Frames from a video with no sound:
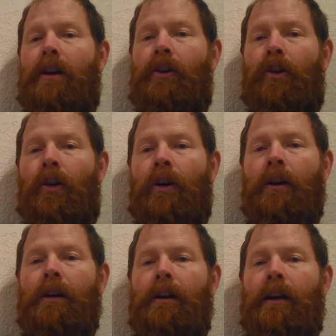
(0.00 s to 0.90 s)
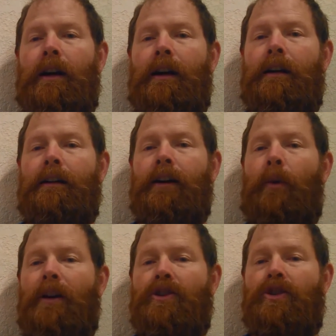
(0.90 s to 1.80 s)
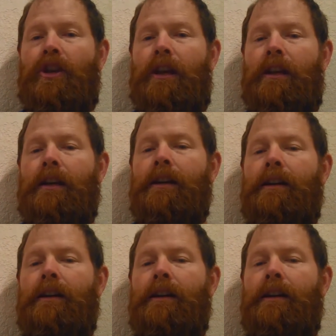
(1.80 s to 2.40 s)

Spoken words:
on your equation sheet.